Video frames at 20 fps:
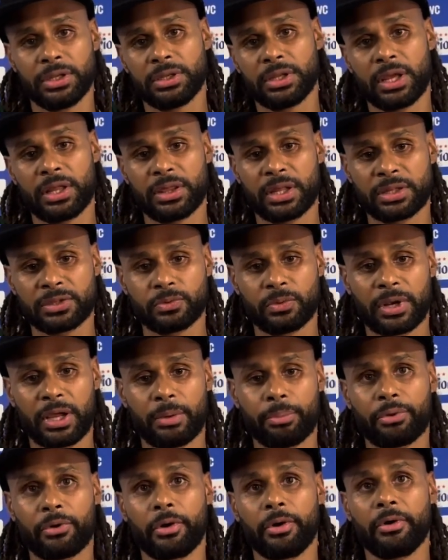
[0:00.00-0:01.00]
And that's what our
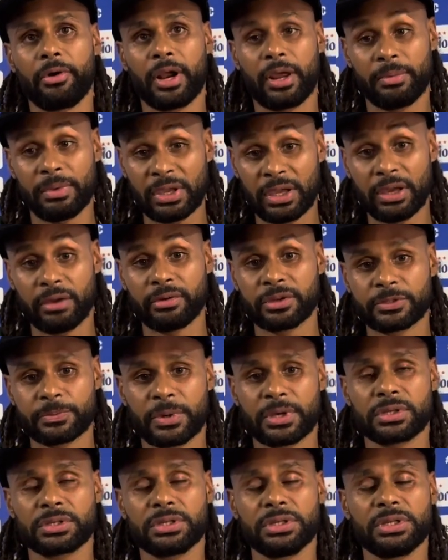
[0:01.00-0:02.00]
program here
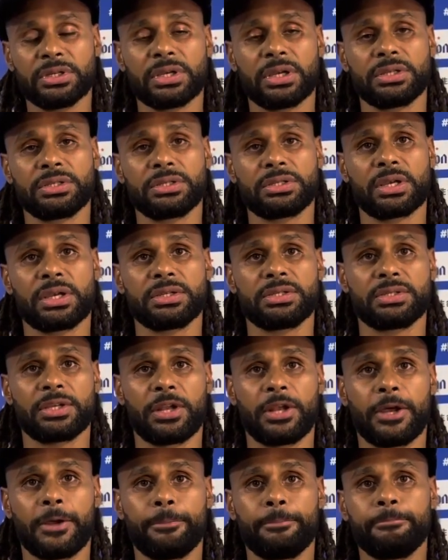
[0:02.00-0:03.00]
especially has set
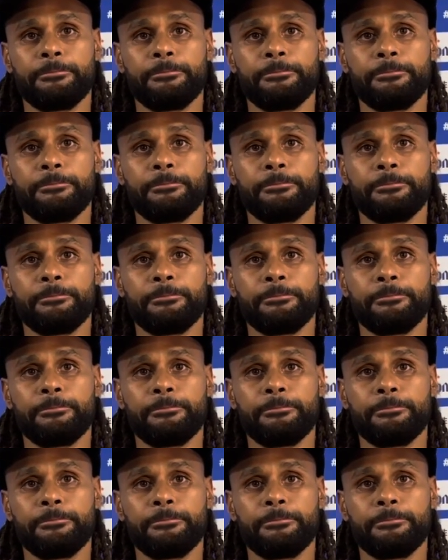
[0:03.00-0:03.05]
up.